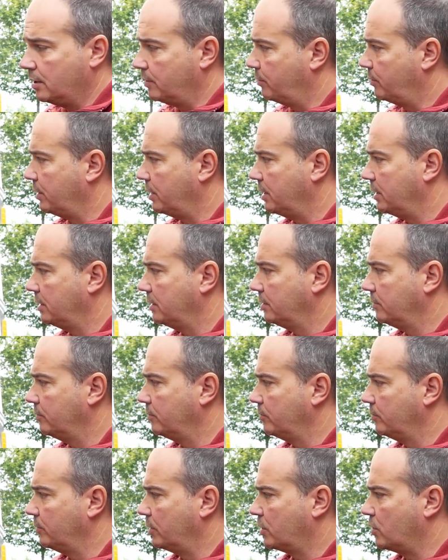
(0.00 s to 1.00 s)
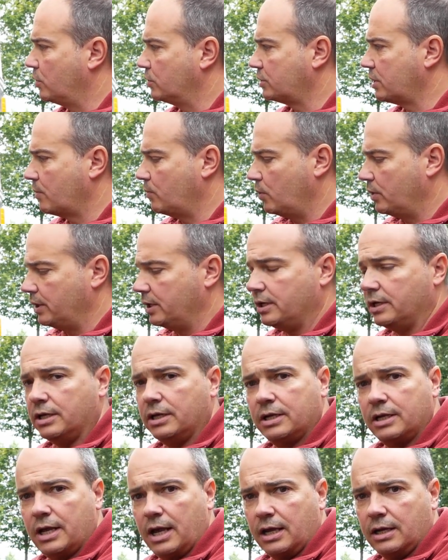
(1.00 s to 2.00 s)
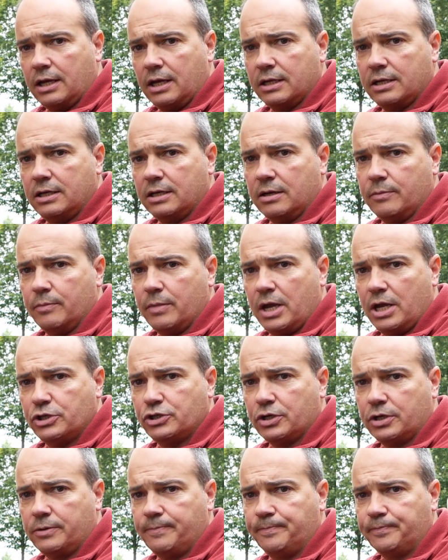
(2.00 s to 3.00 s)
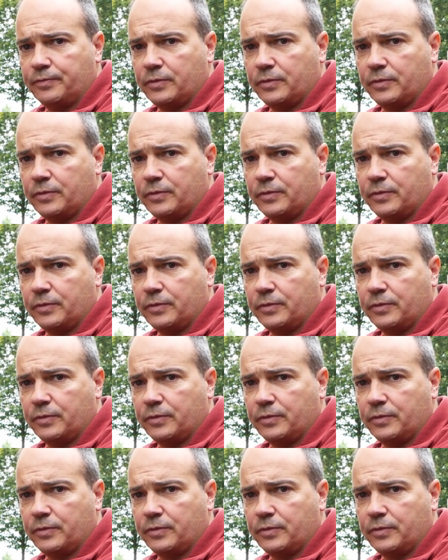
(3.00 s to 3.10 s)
but because I want to get an accurate measure,